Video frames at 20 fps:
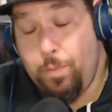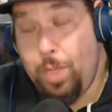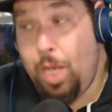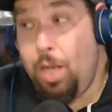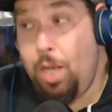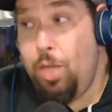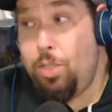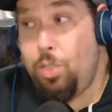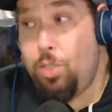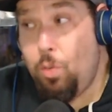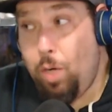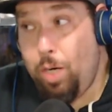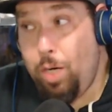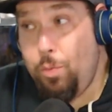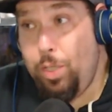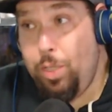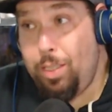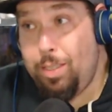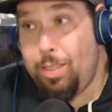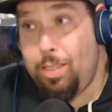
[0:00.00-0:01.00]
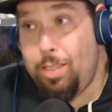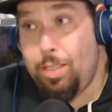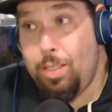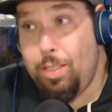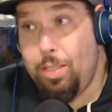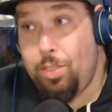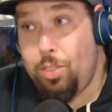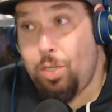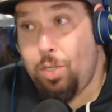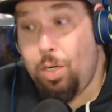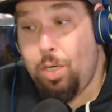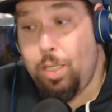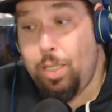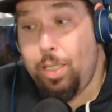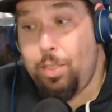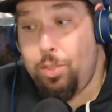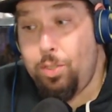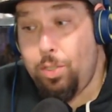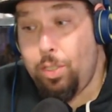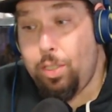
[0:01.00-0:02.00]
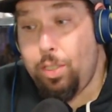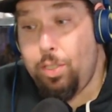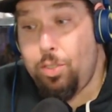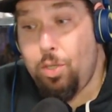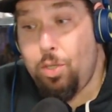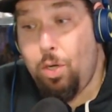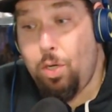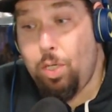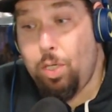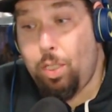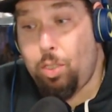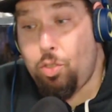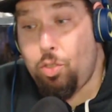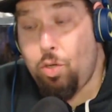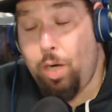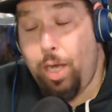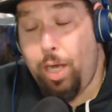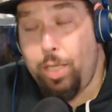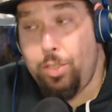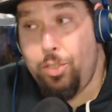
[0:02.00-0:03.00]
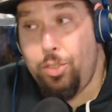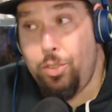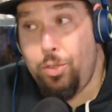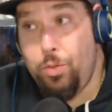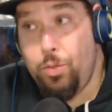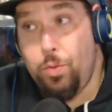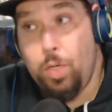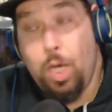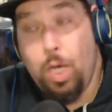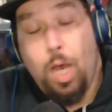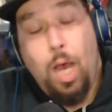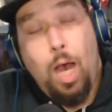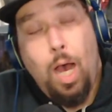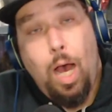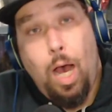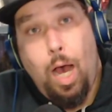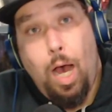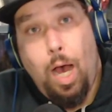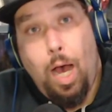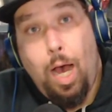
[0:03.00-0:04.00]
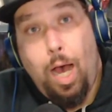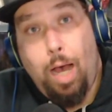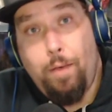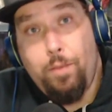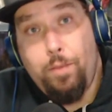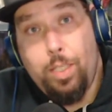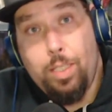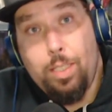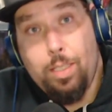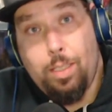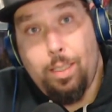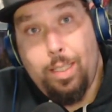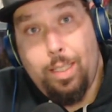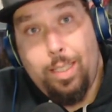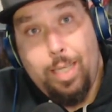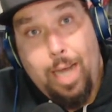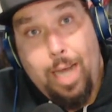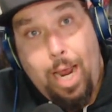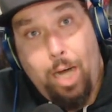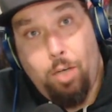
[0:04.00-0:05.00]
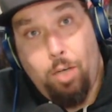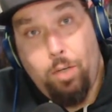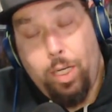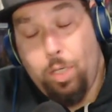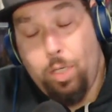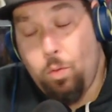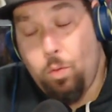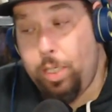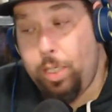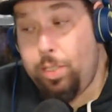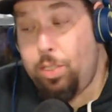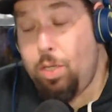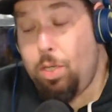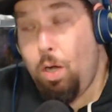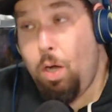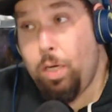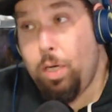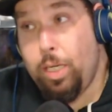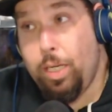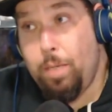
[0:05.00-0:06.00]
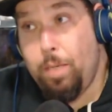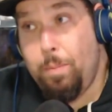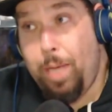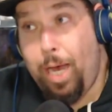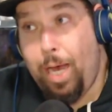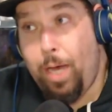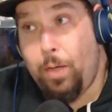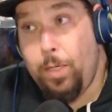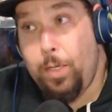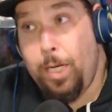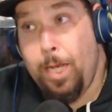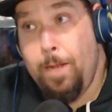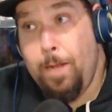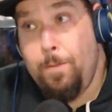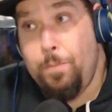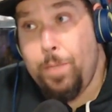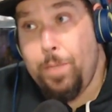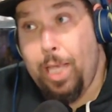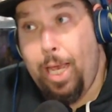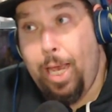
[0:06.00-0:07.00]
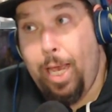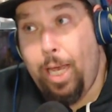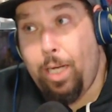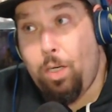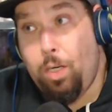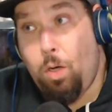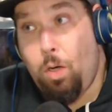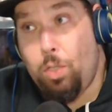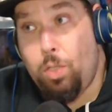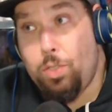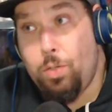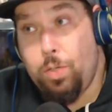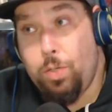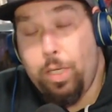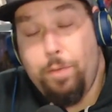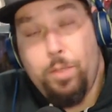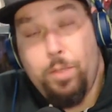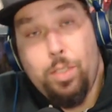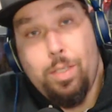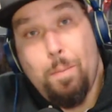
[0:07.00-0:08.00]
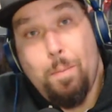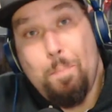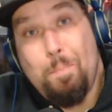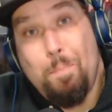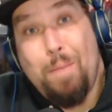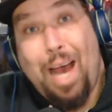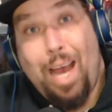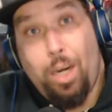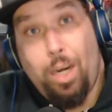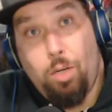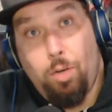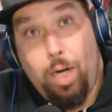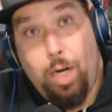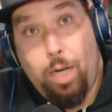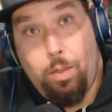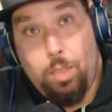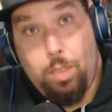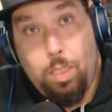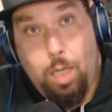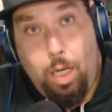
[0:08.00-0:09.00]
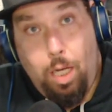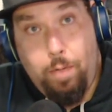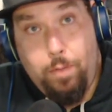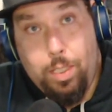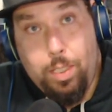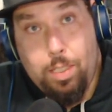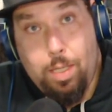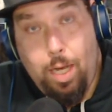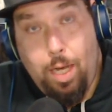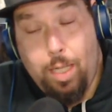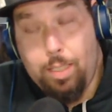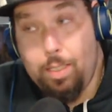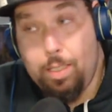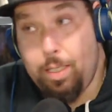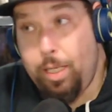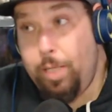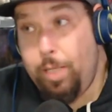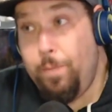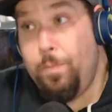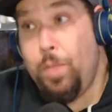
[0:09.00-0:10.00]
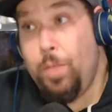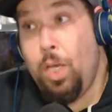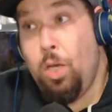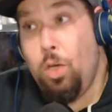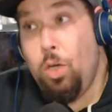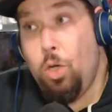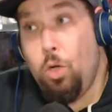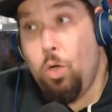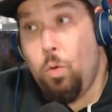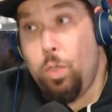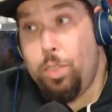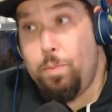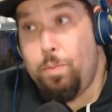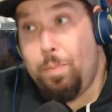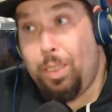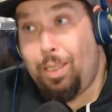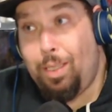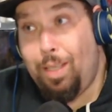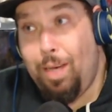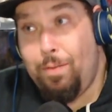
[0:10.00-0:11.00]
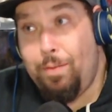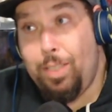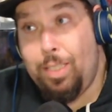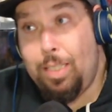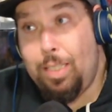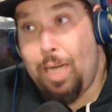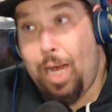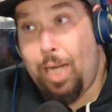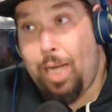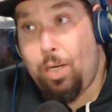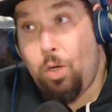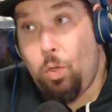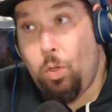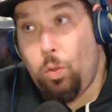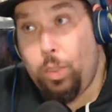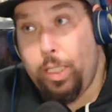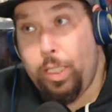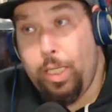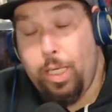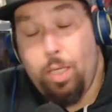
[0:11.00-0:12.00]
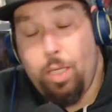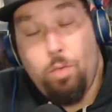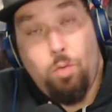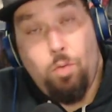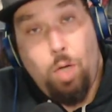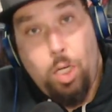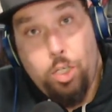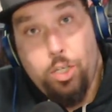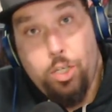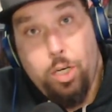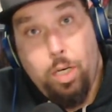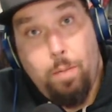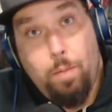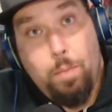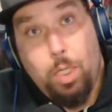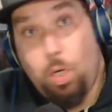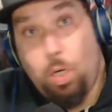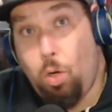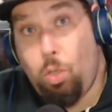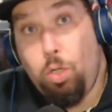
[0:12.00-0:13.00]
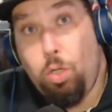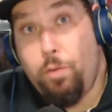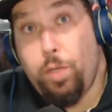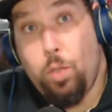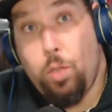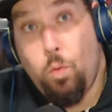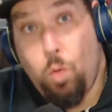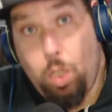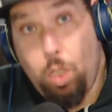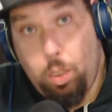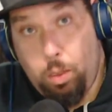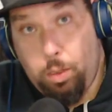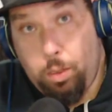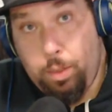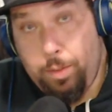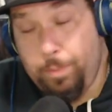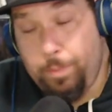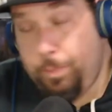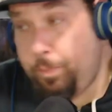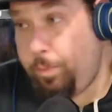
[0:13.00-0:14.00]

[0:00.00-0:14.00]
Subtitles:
So why don't we listen to the song, and during the song I'll try to obviously narrate what he's talking about and also give you some background on Vysotsky, who was beloved not only in Russia but all over the world.